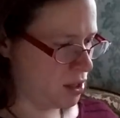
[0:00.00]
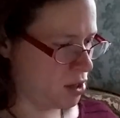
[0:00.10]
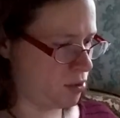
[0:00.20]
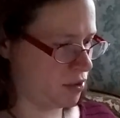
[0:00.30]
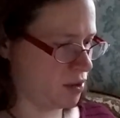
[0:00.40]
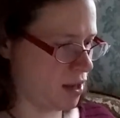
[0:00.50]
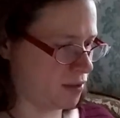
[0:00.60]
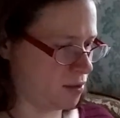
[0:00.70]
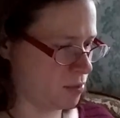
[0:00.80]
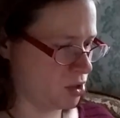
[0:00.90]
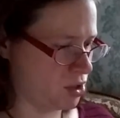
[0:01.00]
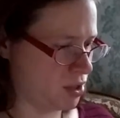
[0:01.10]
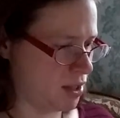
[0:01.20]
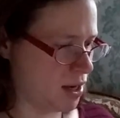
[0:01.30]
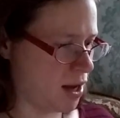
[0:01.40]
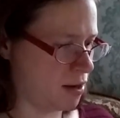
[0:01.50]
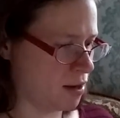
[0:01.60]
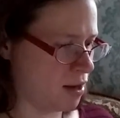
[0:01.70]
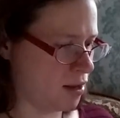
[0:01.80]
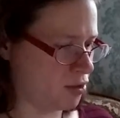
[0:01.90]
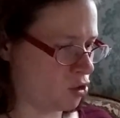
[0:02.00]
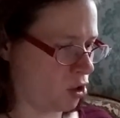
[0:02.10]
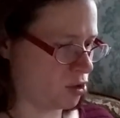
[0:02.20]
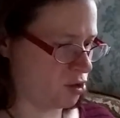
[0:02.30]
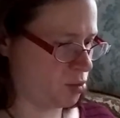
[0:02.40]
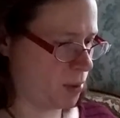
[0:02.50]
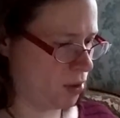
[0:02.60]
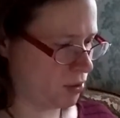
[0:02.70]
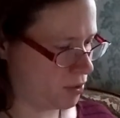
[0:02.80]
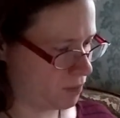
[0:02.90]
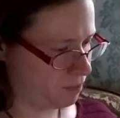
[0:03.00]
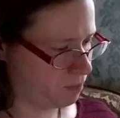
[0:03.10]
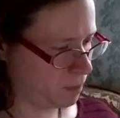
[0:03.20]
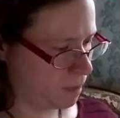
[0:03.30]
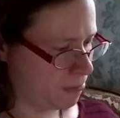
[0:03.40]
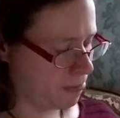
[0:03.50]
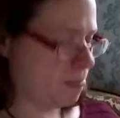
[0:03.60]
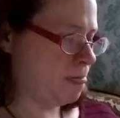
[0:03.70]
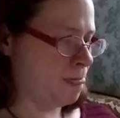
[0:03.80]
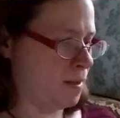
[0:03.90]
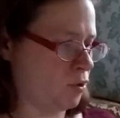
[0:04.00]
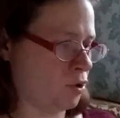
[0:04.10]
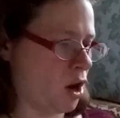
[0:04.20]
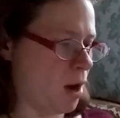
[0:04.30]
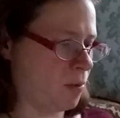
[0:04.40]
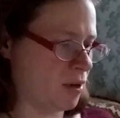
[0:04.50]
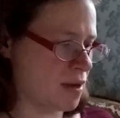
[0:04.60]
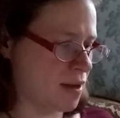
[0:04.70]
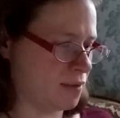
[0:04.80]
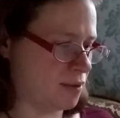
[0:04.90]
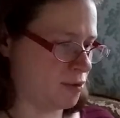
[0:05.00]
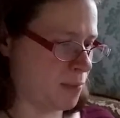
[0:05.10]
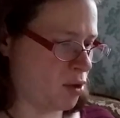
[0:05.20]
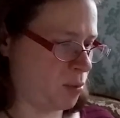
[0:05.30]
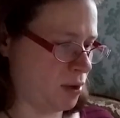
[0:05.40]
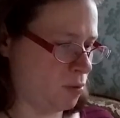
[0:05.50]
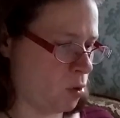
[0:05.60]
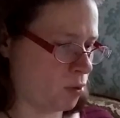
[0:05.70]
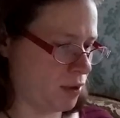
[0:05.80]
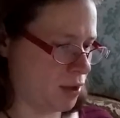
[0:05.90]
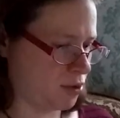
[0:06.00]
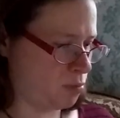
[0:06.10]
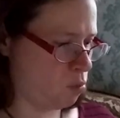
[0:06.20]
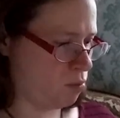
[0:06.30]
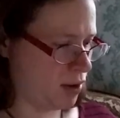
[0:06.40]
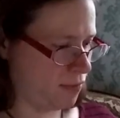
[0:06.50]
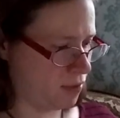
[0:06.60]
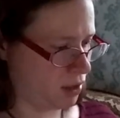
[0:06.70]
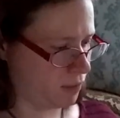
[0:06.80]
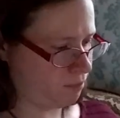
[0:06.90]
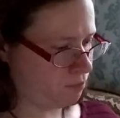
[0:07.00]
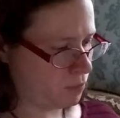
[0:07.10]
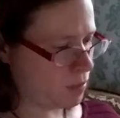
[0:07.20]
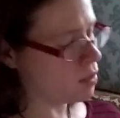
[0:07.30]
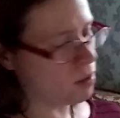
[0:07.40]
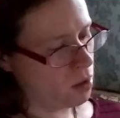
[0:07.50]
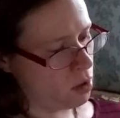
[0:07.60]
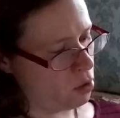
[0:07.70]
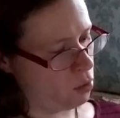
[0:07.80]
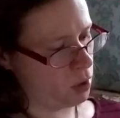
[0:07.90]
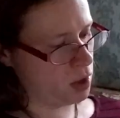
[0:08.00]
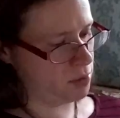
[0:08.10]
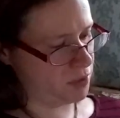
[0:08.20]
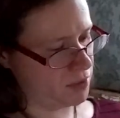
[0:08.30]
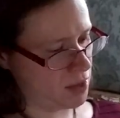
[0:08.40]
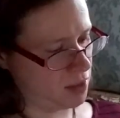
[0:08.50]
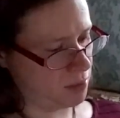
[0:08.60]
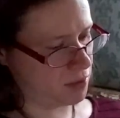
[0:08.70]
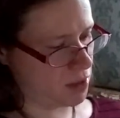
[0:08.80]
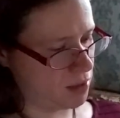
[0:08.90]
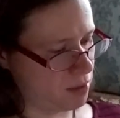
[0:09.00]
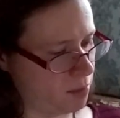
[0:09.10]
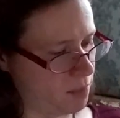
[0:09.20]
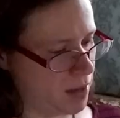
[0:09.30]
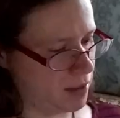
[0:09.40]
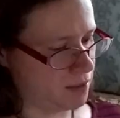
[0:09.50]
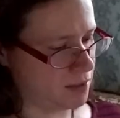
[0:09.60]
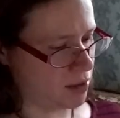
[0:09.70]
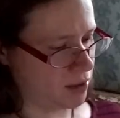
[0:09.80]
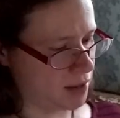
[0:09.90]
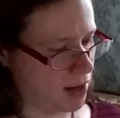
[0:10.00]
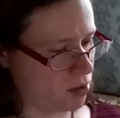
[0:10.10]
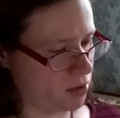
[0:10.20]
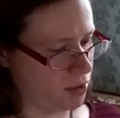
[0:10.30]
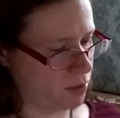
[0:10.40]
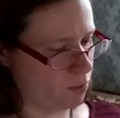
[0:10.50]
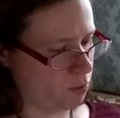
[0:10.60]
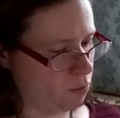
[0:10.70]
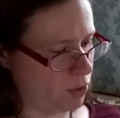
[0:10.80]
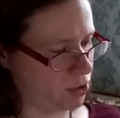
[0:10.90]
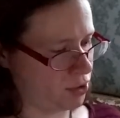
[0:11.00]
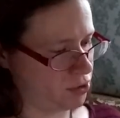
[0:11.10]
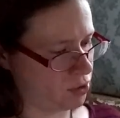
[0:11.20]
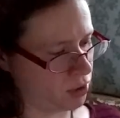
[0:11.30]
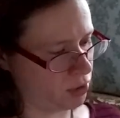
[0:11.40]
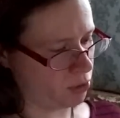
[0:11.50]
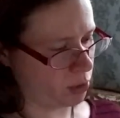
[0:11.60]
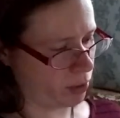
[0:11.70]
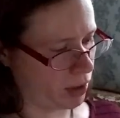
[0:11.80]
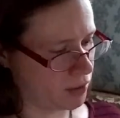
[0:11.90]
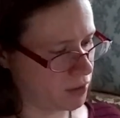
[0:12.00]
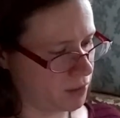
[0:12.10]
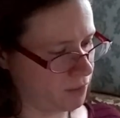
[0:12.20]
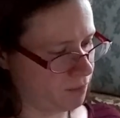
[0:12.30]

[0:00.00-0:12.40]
It was the last image he had as darkness swallowed him. There was a coppery taste in his mouth when he woke the next evening. Aurora was standing beside the bed, staring down on him with concern and regret.